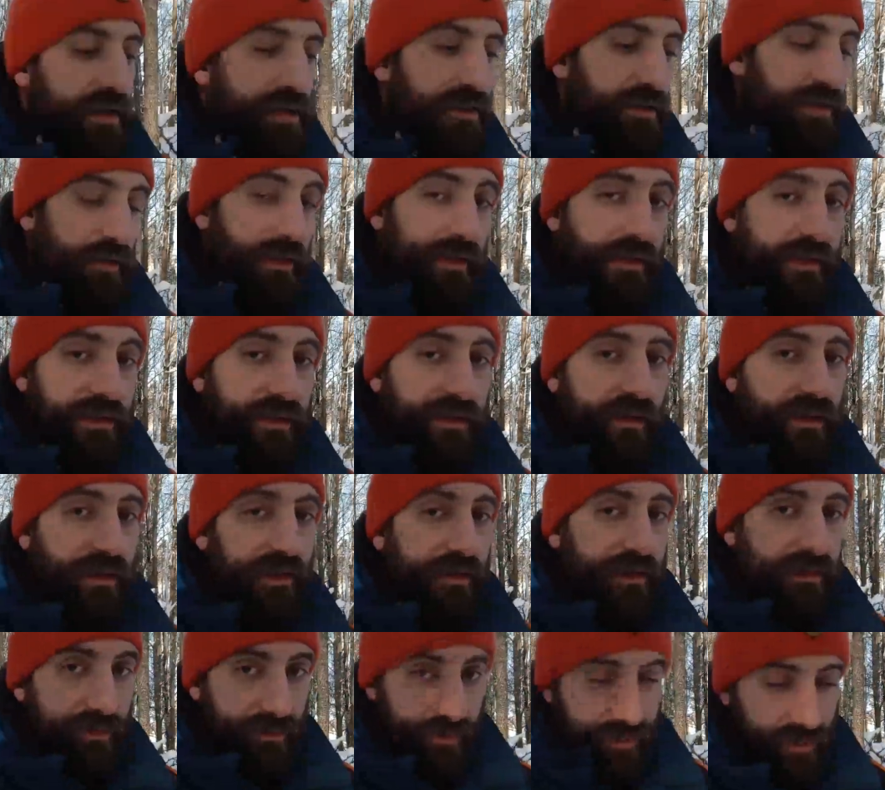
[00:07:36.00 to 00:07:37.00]
So the
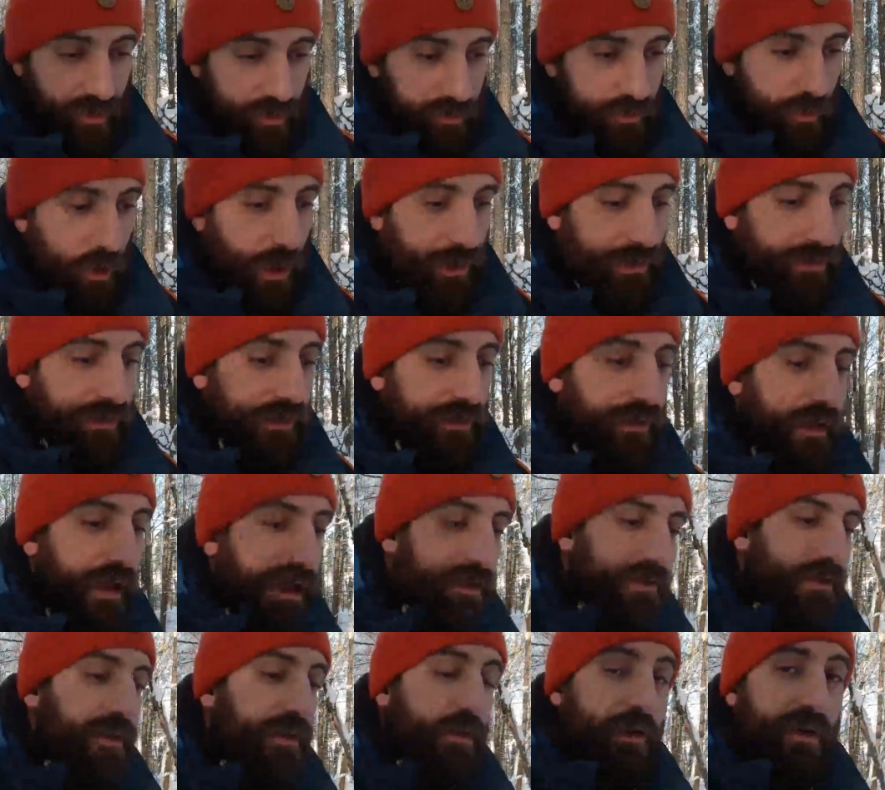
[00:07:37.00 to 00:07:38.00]
Osmo Action
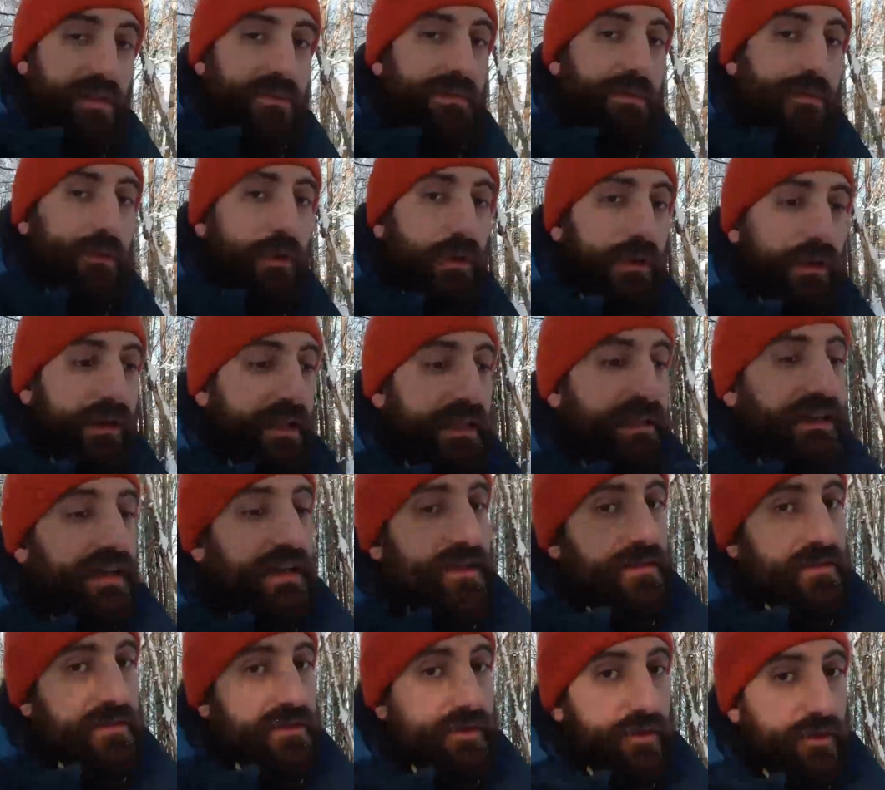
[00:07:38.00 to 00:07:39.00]
has a USB port and it
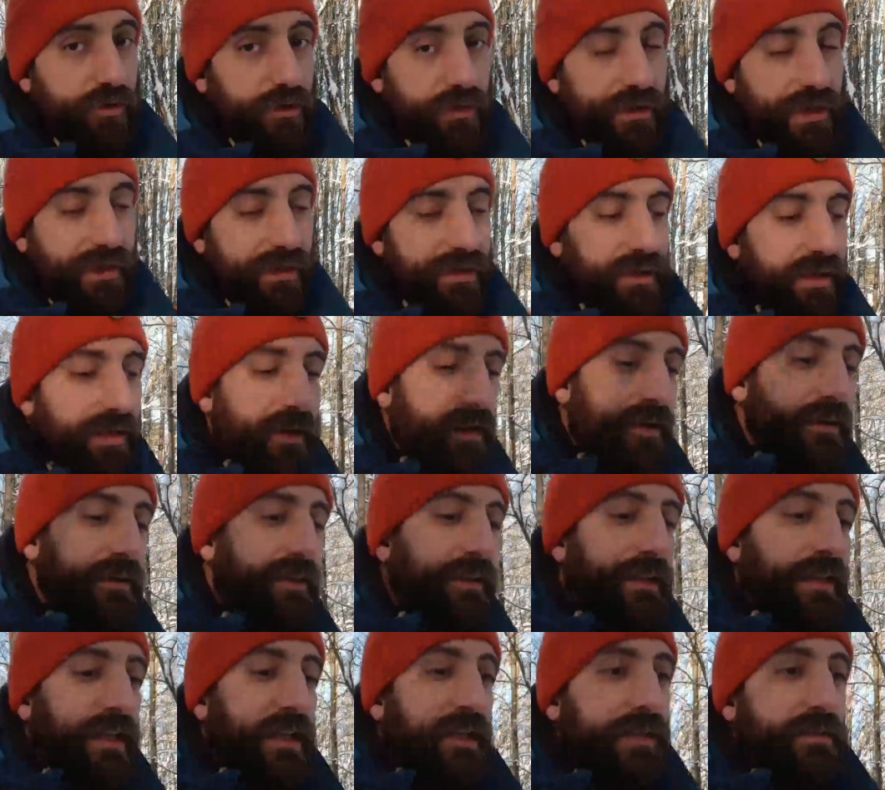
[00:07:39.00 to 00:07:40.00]
charges through that,
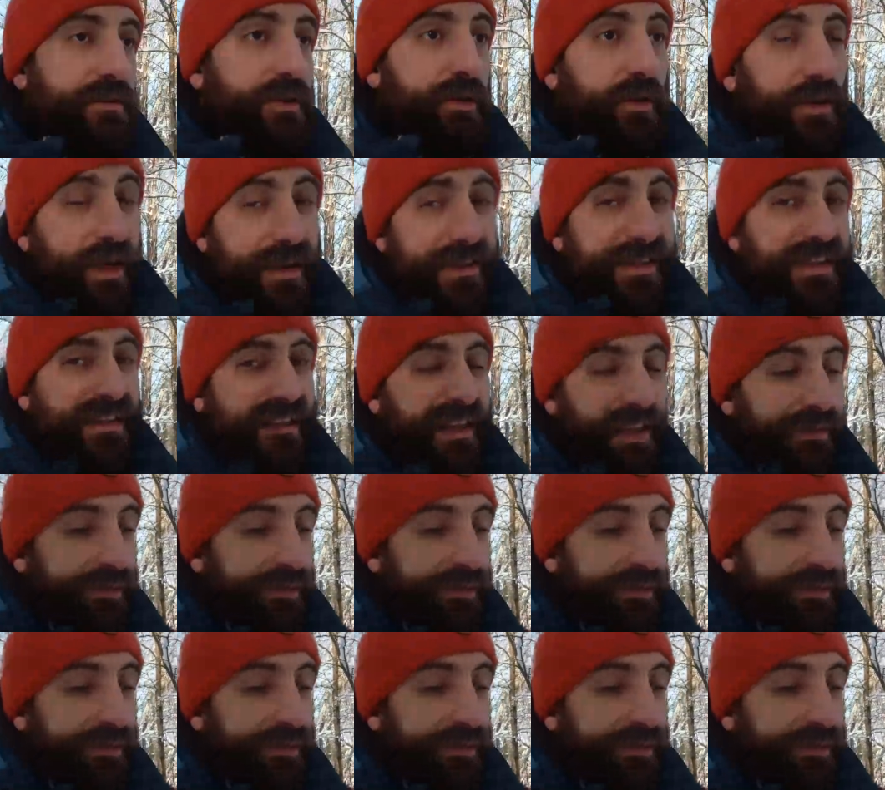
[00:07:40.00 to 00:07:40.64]
so you can just